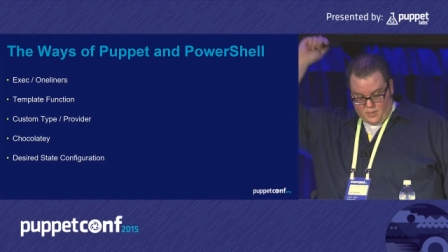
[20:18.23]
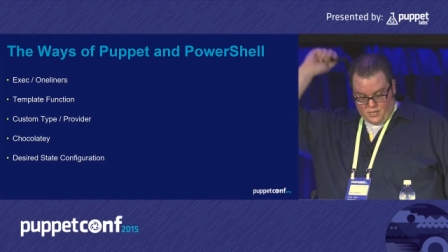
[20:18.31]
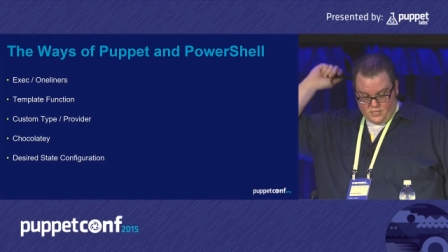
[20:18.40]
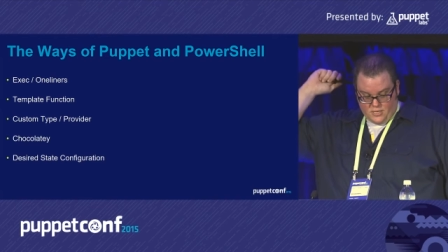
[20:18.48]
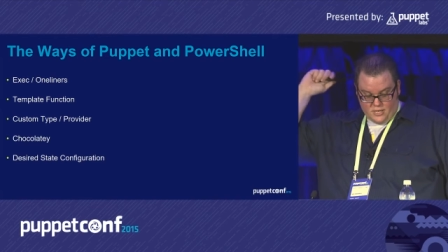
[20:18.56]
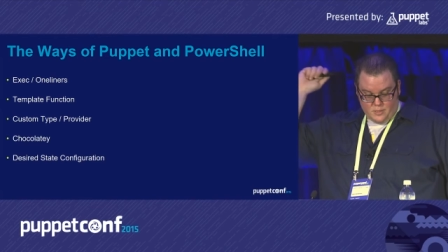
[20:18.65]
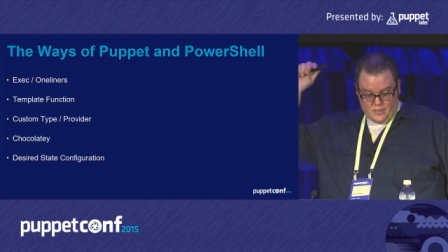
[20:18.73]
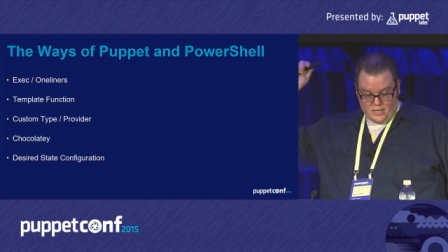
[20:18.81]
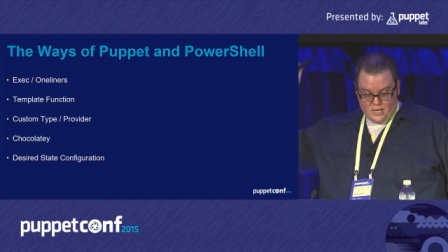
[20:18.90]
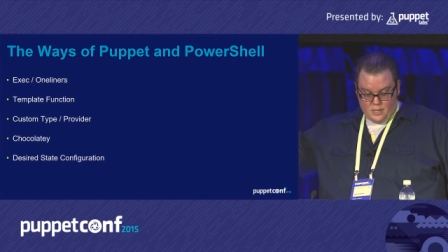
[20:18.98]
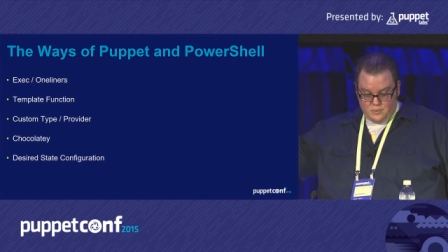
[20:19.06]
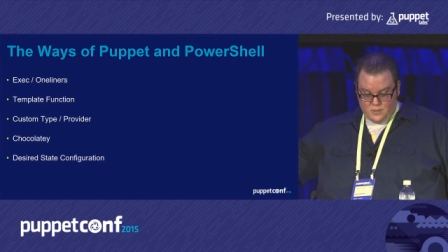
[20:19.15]
going to talk about a
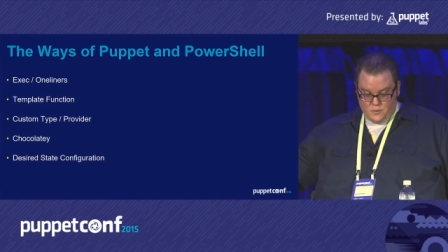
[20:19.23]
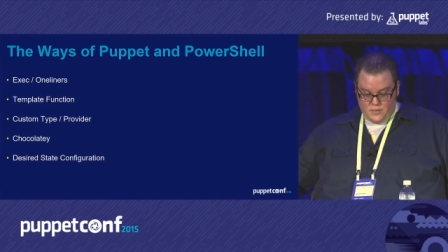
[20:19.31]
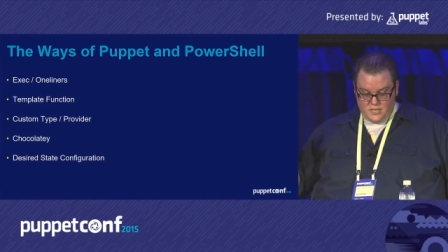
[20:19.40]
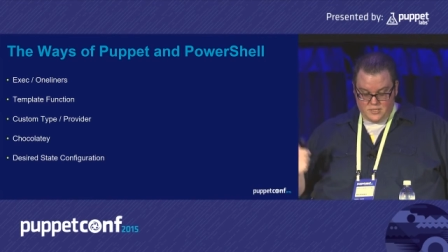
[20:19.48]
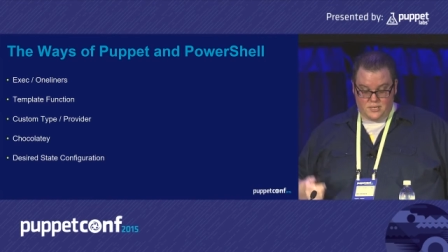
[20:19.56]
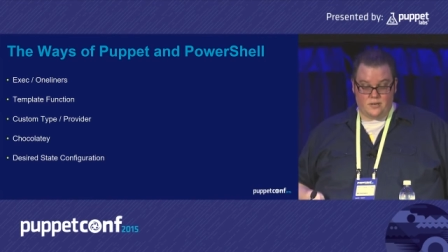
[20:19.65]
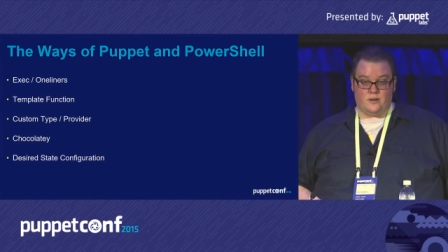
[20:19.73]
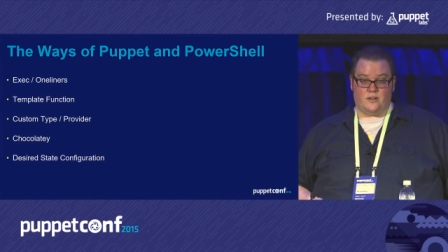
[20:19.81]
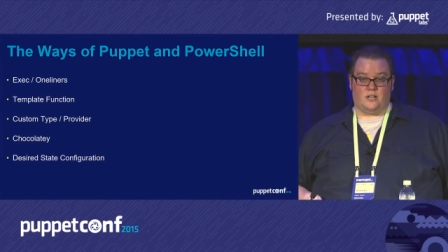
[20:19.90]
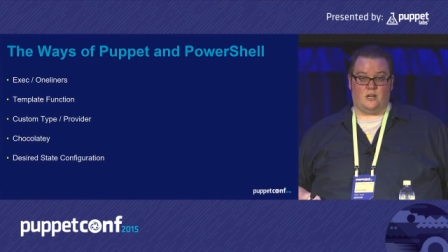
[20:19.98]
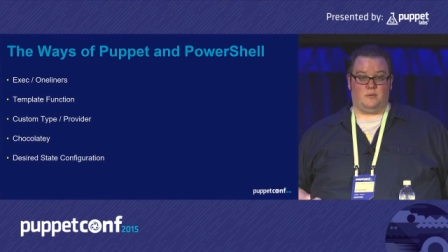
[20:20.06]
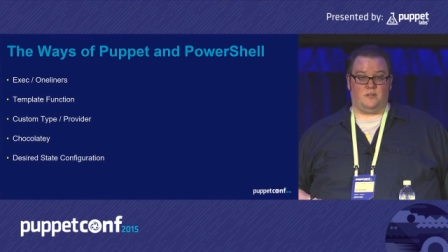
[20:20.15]
couple of ways here and
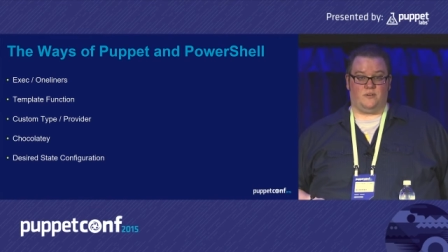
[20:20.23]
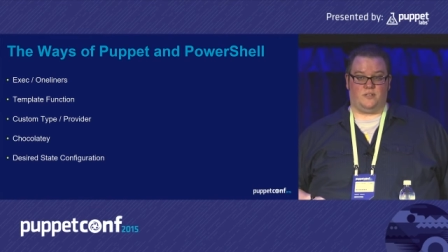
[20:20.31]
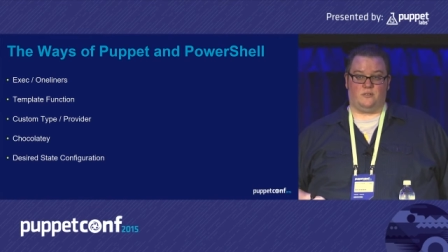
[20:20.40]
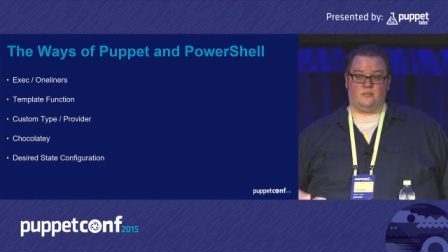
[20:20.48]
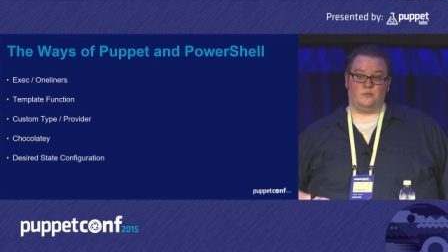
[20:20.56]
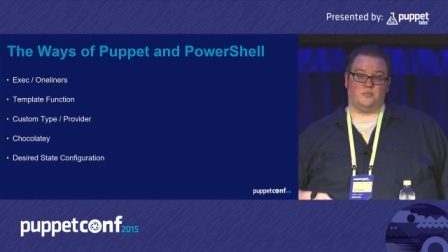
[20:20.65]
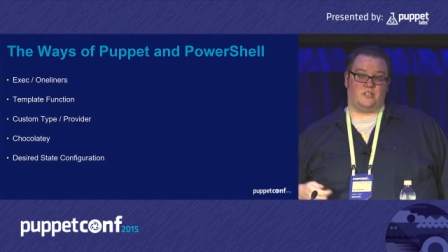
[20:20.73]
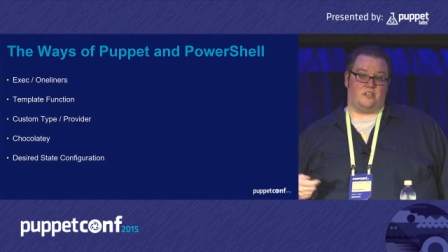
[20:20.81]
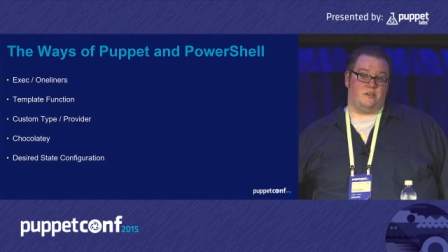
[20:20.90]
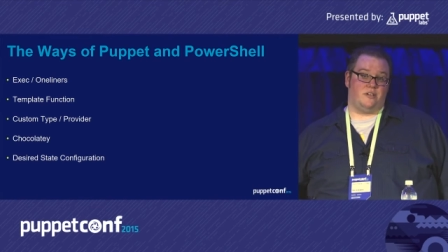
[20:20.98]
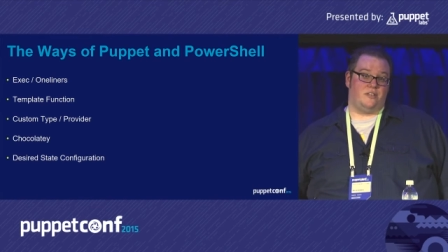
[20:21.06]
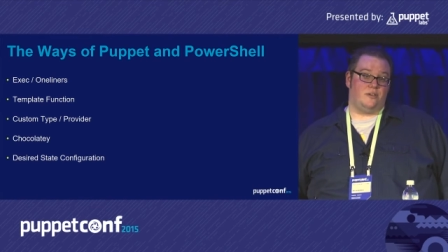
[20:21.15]
a couple of other tools that
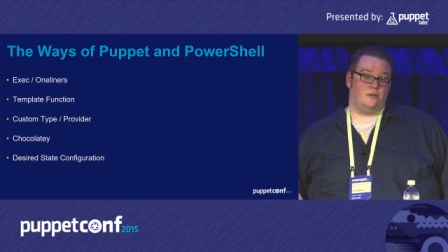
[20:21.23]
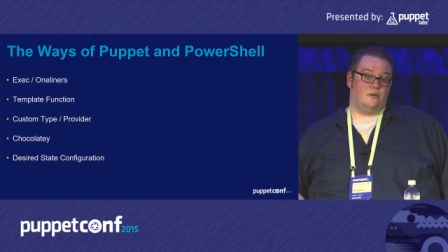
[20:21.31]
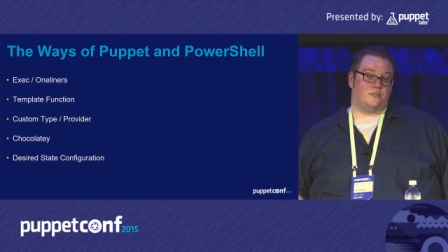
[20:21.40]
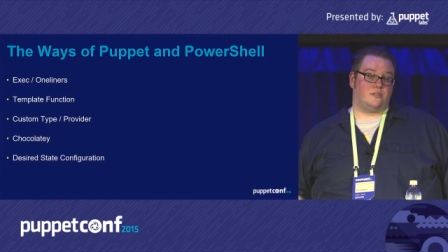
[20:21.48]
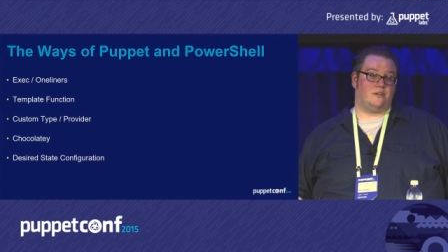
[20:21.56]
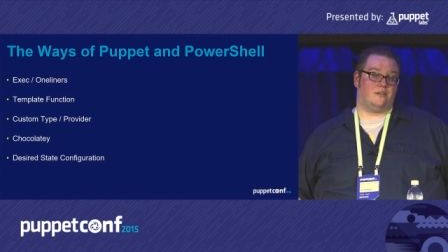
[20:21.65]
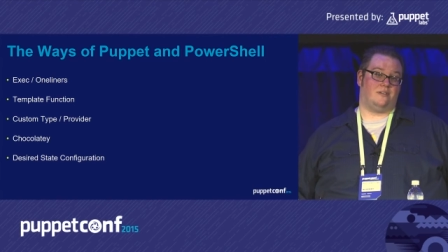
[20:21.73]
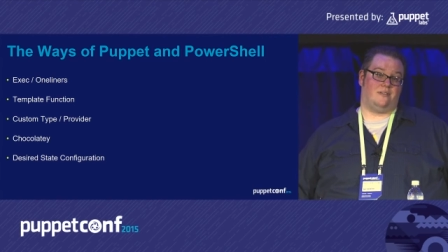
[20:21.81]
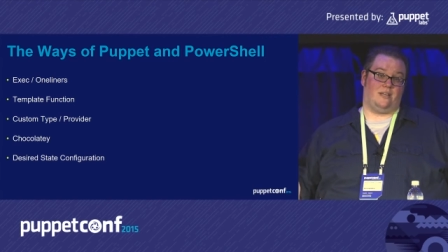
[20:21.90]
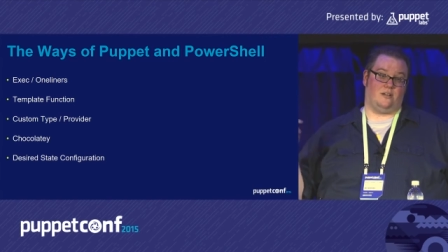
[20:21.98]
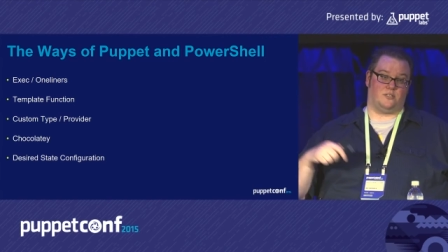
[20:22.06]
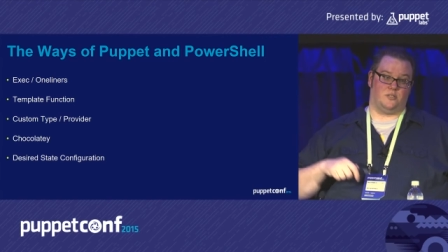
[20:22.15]
you can use
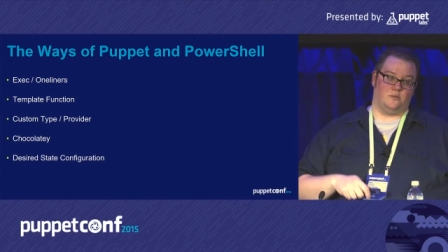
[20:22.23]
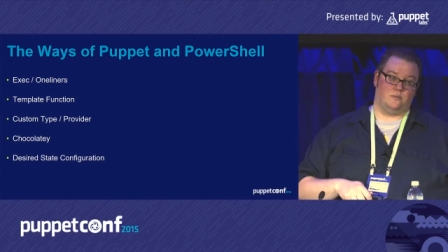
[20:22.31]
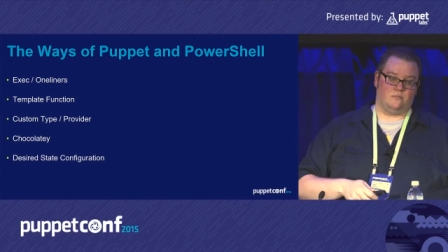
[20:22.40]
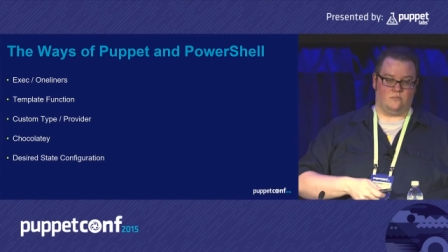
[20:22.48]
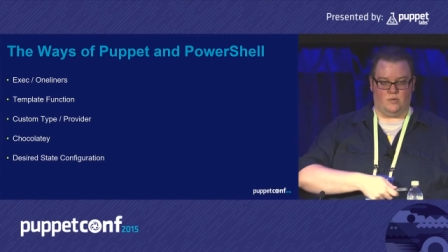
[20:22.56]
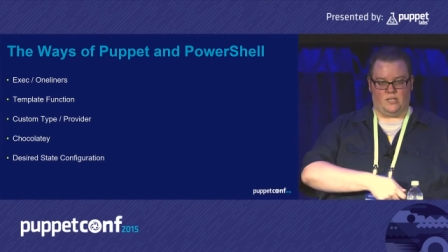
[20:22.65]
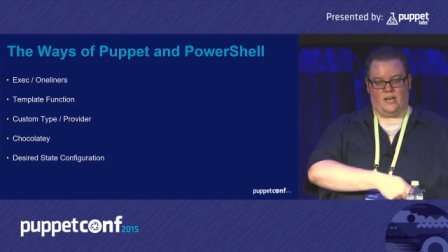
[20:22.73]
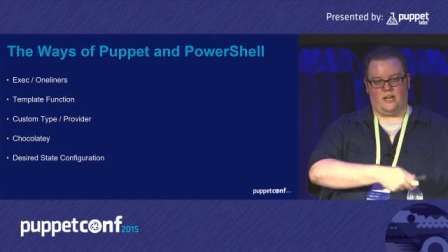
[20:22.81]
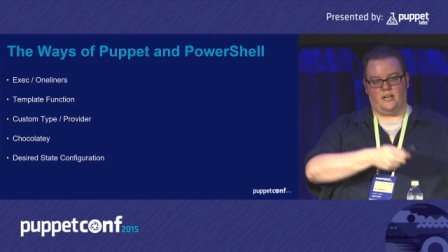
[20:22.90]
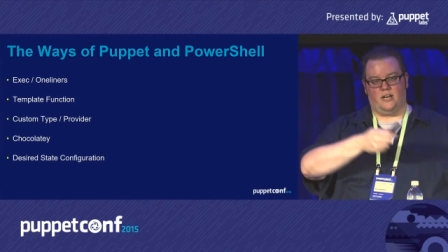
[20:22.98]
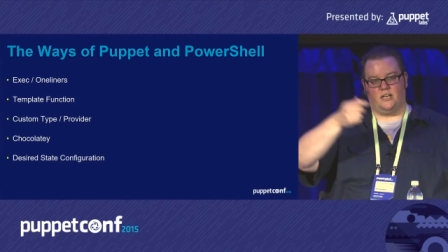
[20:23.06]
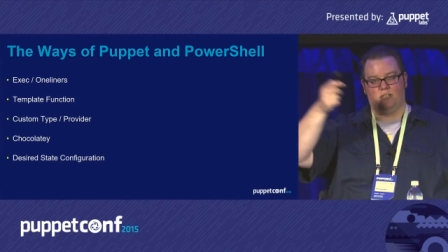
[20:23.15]
that also
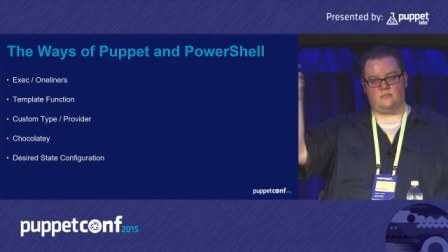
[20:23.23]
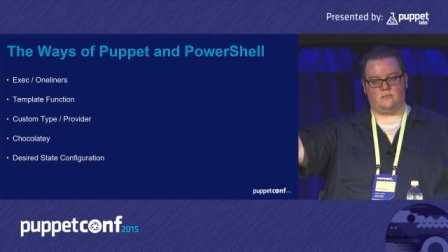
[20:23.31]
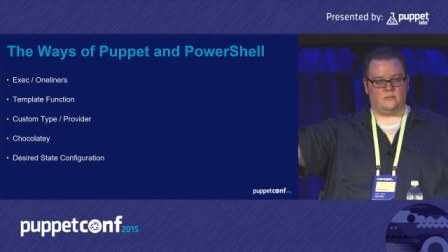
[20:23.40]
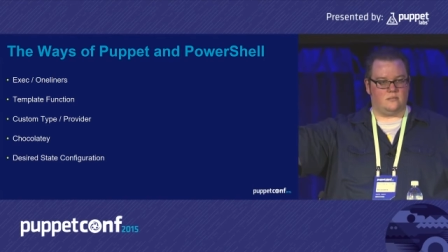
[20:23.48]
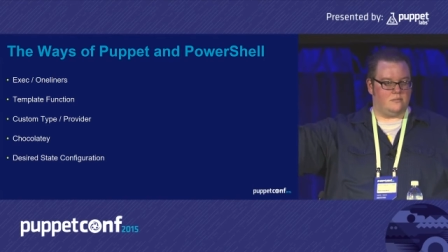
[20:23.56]
rely on.